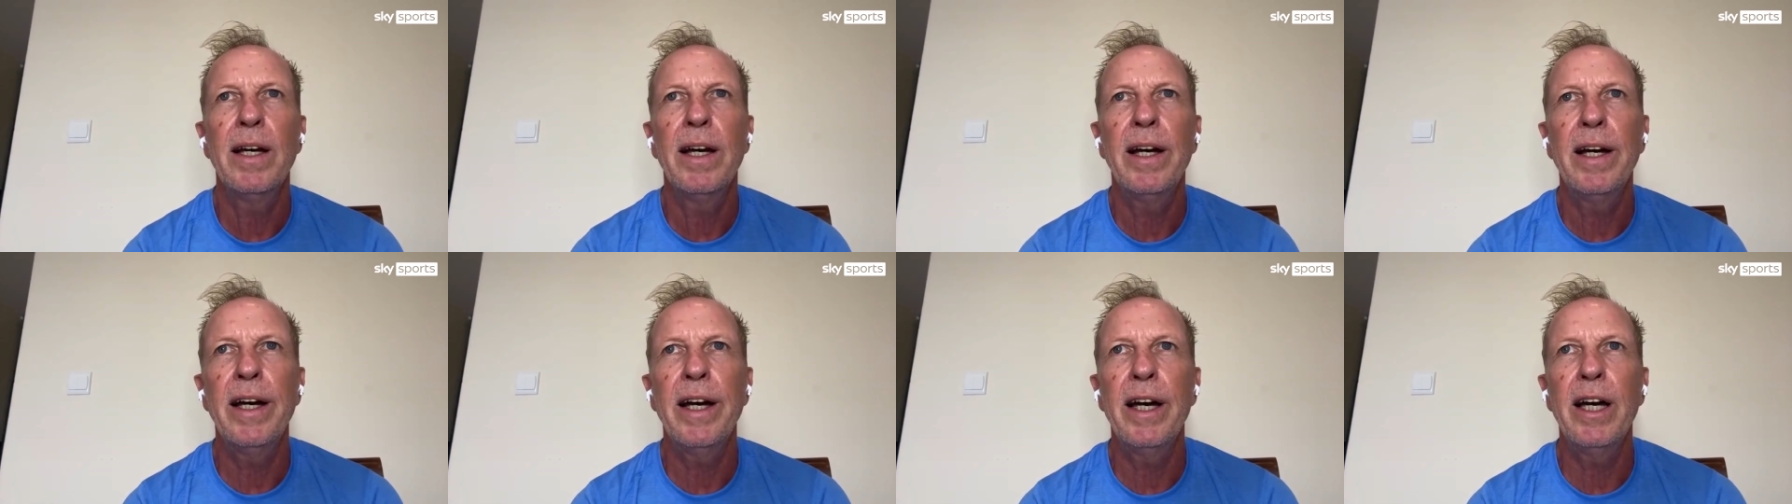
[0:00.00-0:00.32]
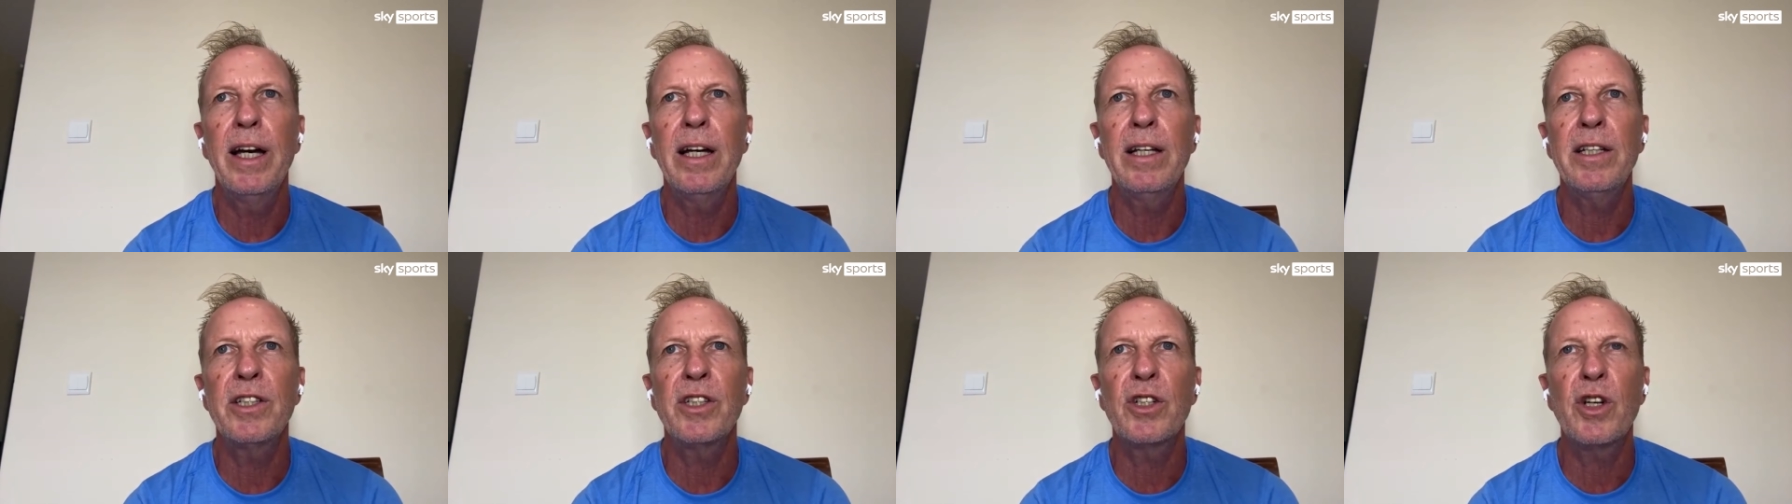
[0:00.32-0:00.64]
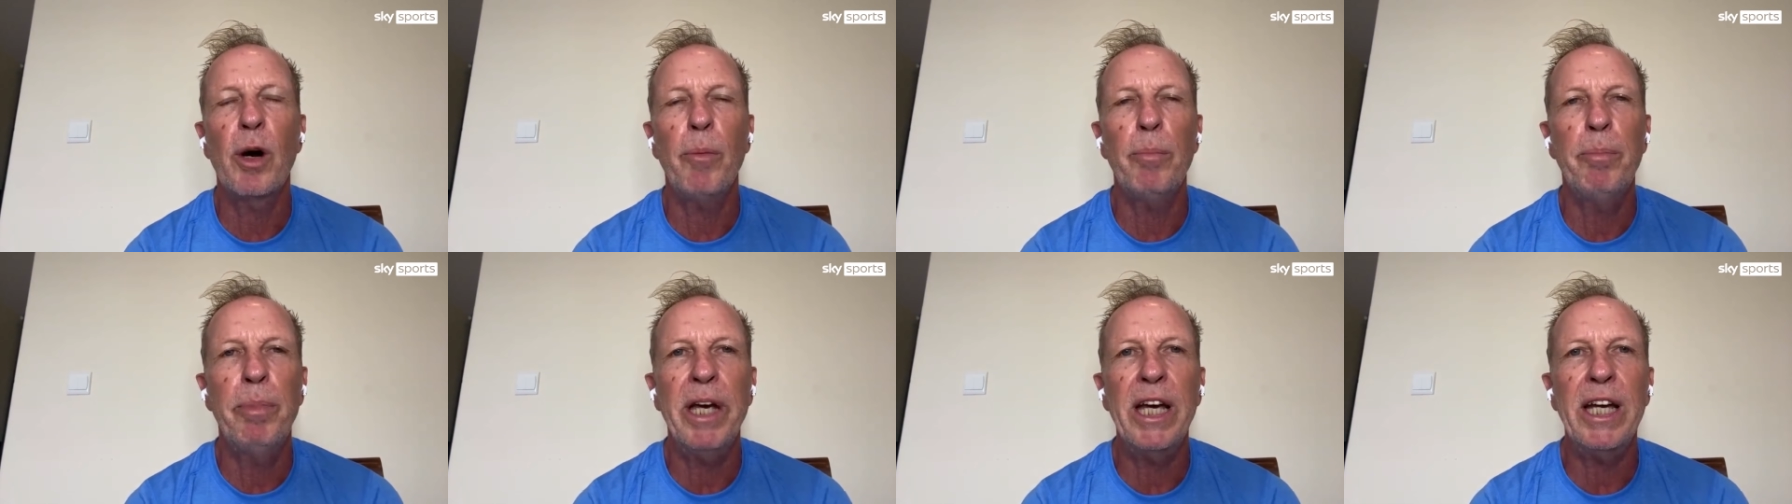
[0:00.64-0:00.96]
Uh, he's
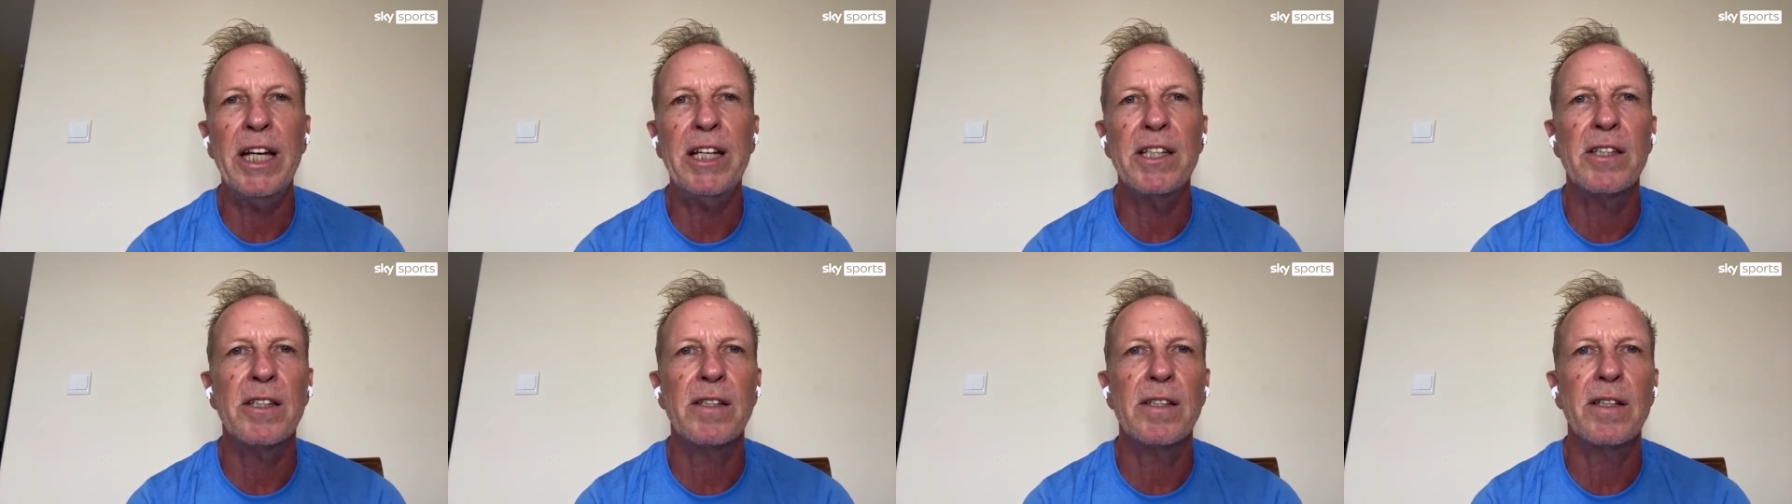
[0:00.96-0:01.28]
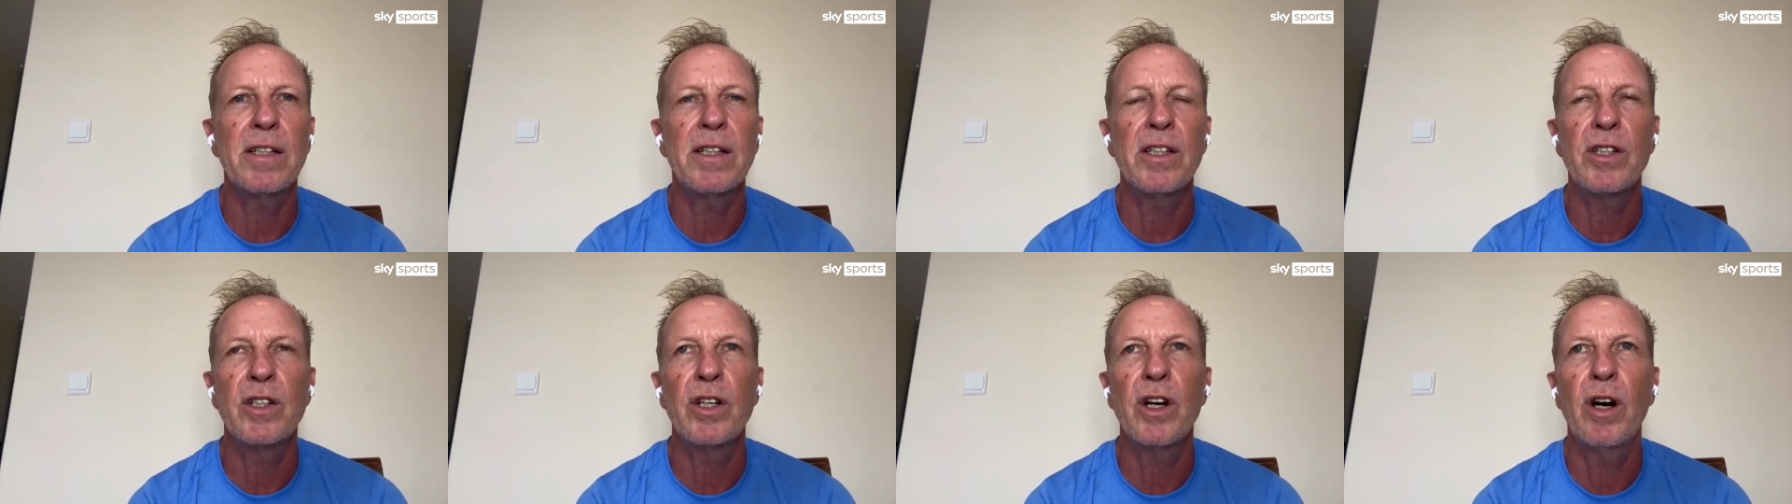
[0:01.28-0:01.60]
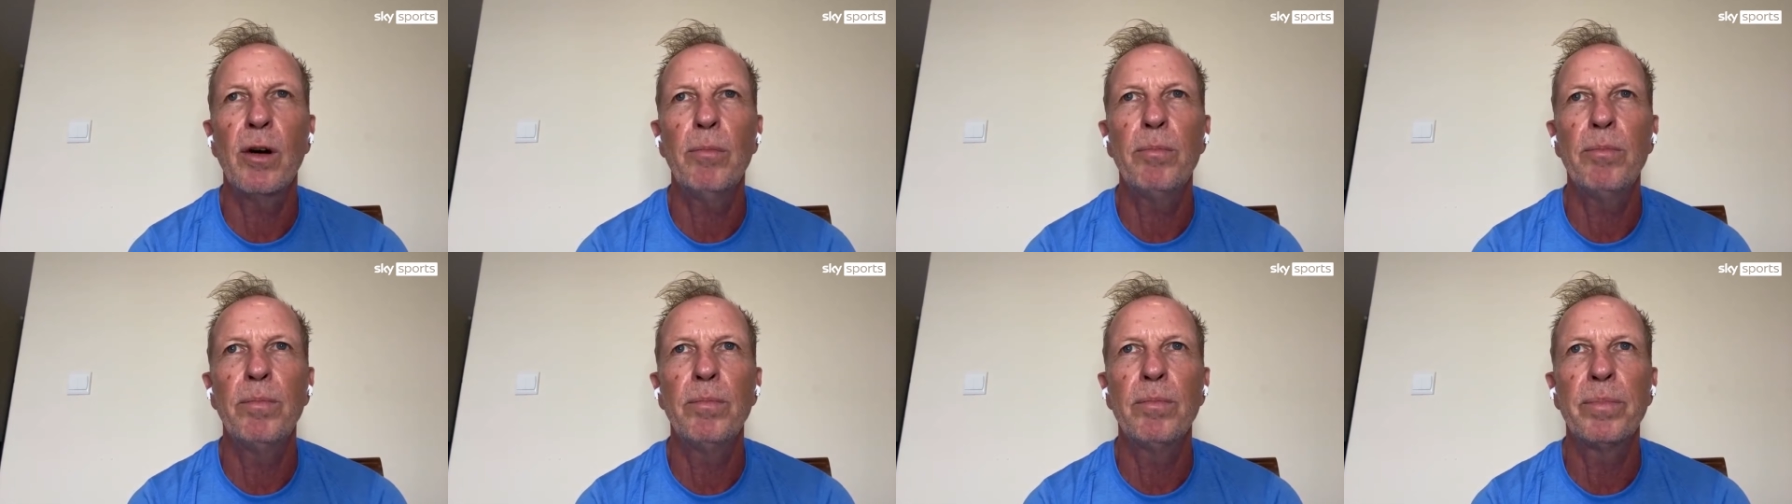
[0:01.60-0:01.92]
got pace, he's
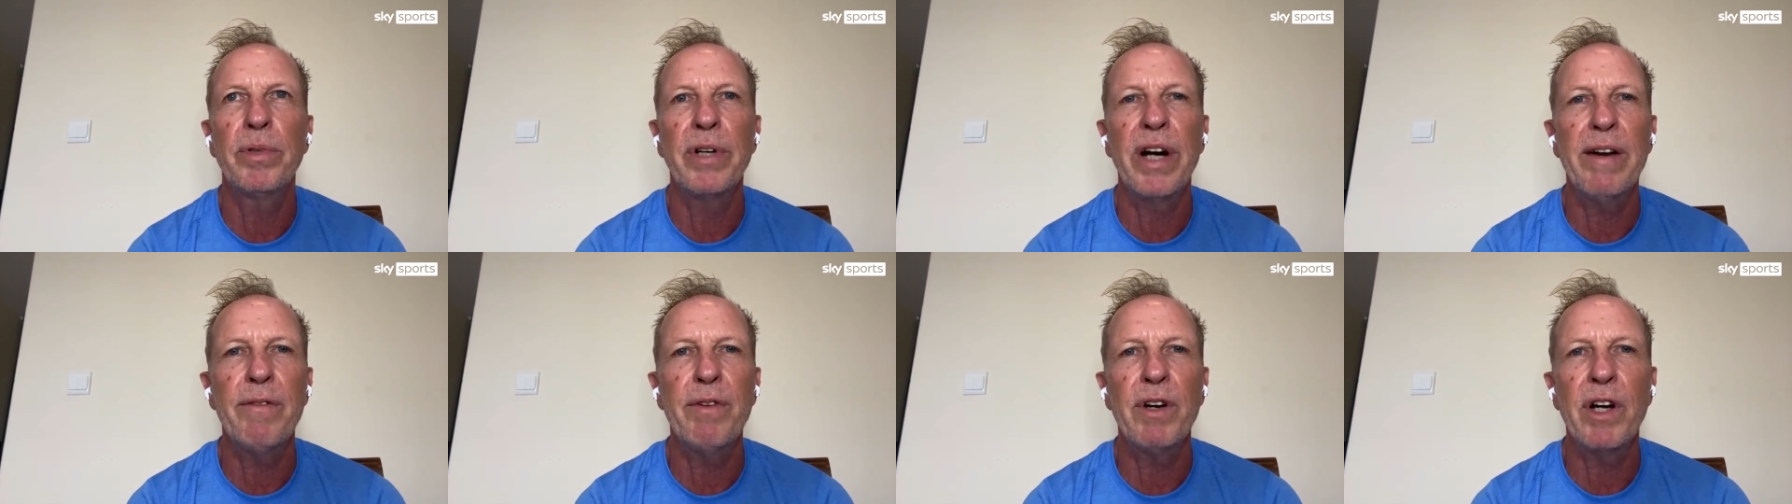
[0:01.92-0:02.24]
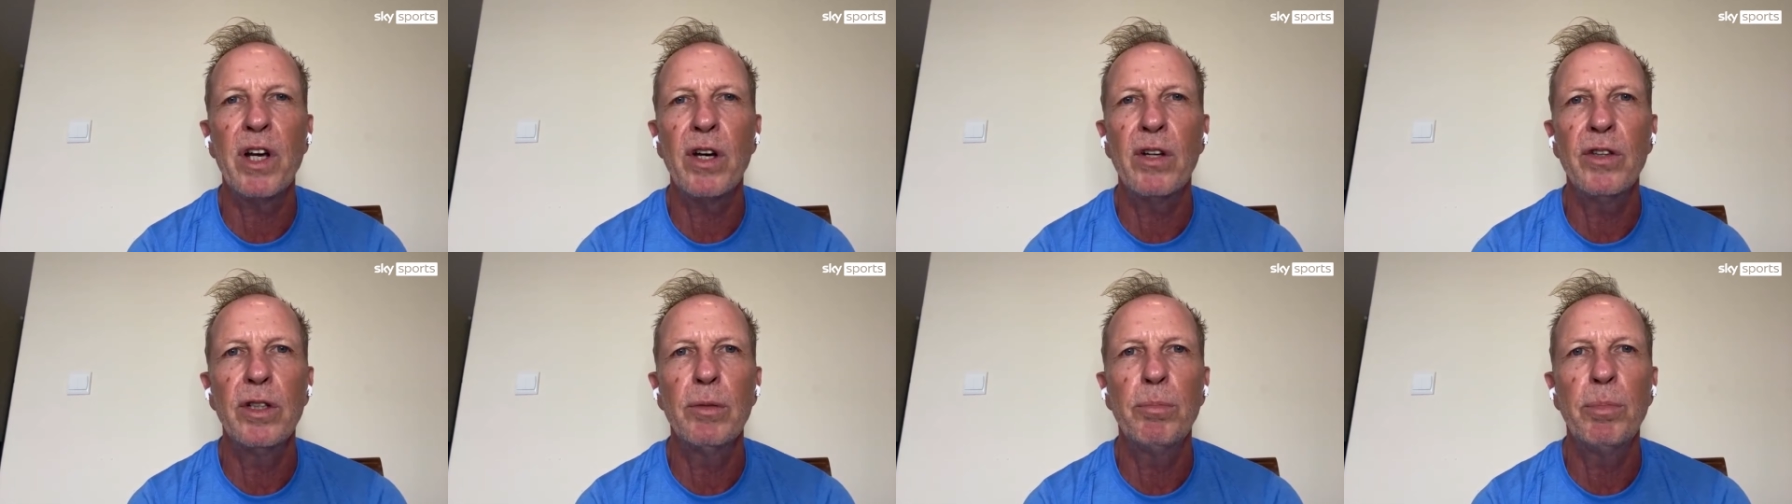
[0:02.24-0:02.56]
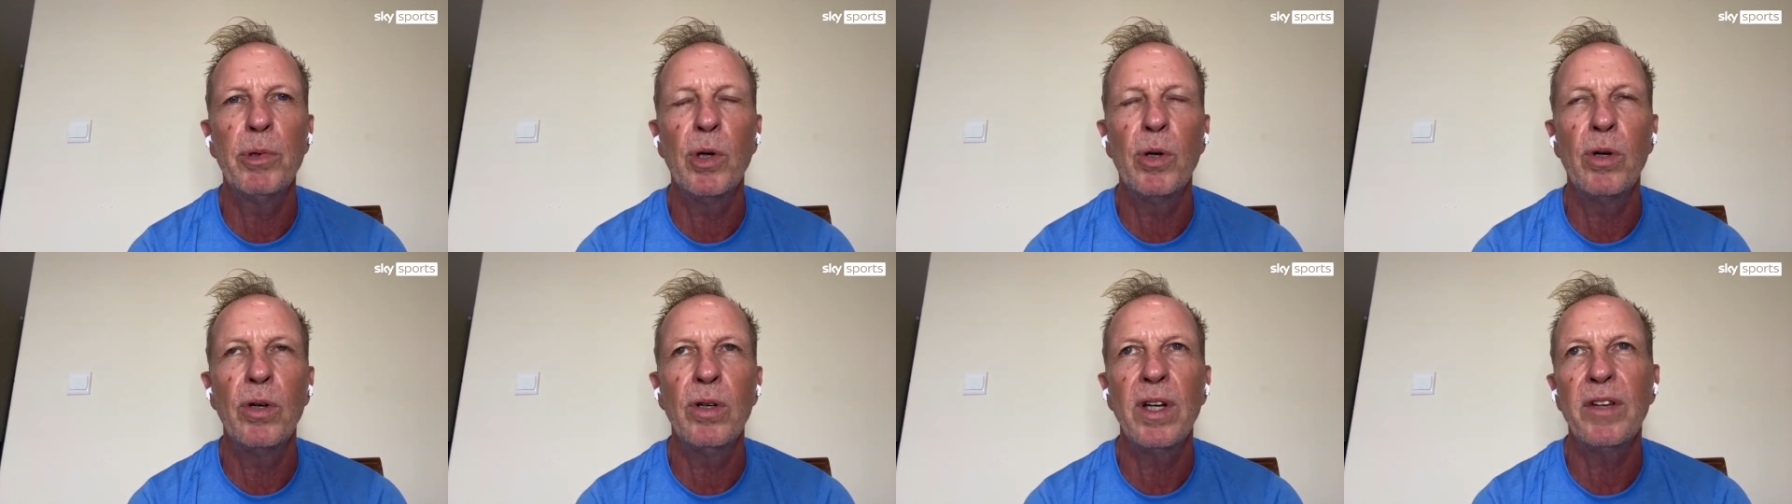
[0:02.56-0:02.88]
got bravery on the
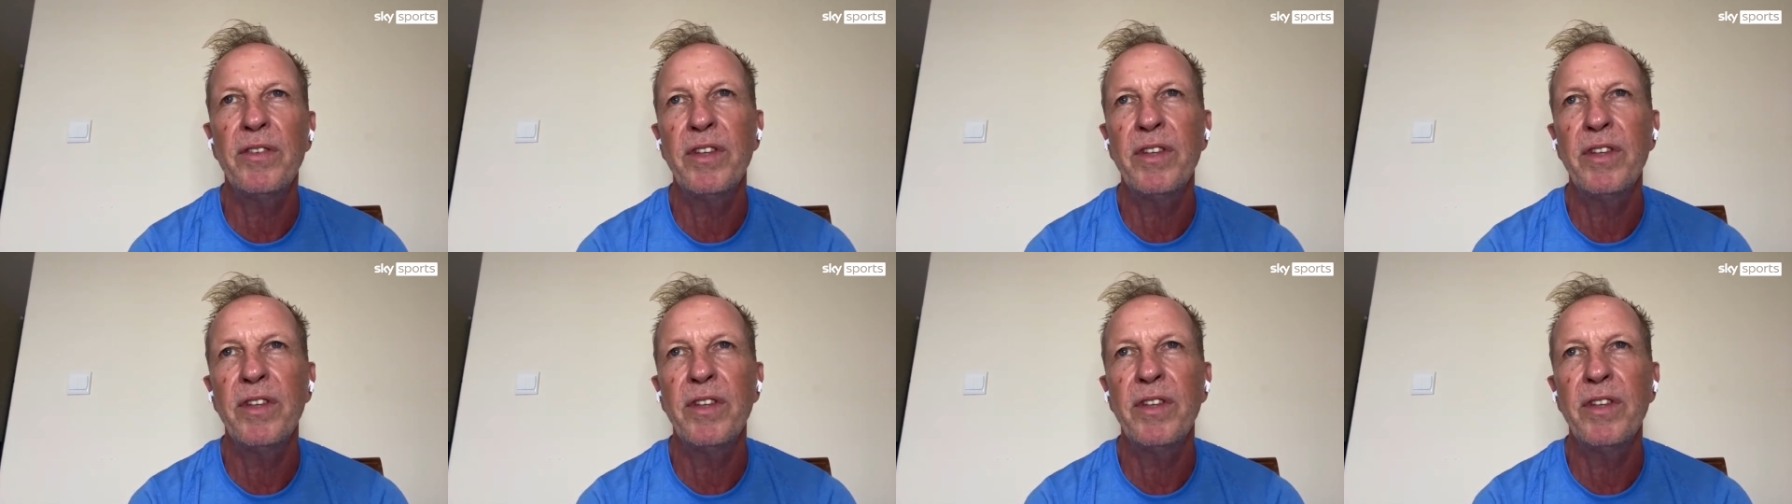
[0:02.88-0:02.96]
ball.